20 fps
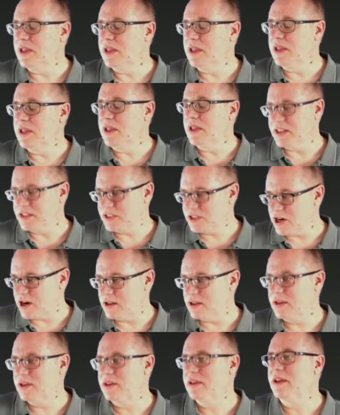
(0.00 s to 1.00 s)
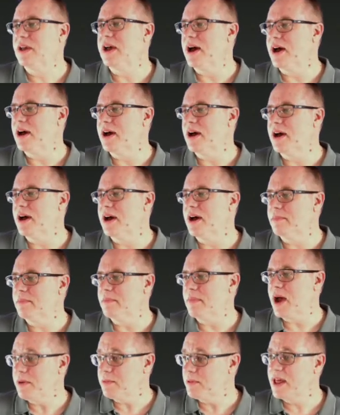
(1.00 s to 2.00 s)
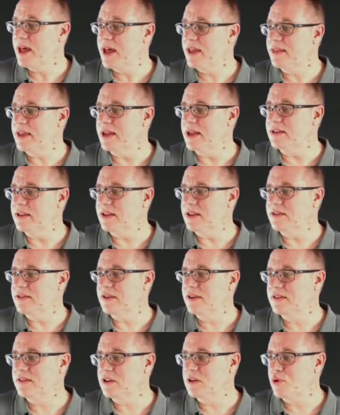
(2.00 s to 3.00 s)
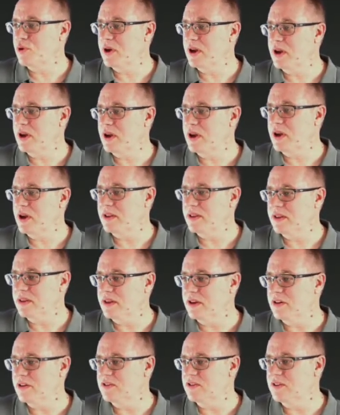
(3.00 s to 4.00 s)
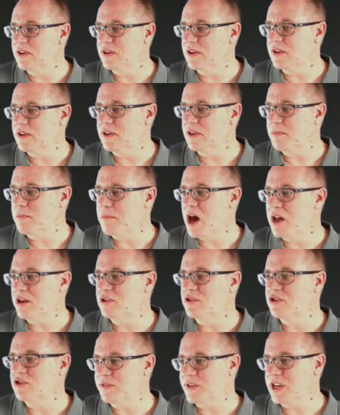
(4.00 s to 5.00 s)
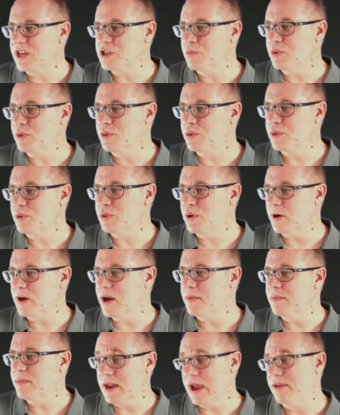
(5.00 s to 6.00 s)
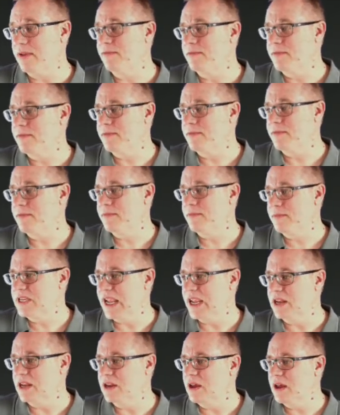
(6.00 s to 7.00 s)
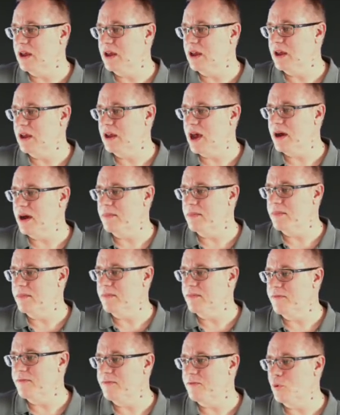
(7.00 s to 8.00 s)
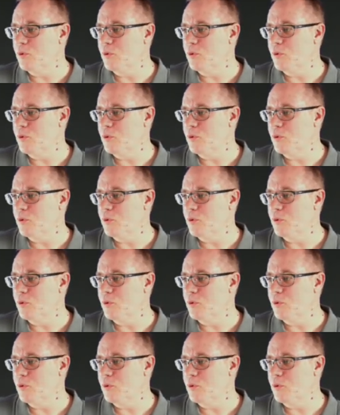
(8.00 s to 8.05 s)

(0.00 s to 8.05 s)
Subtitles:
Yes, Charlie, I will add that. That's a good point. There's a modern certification program that I've taken that's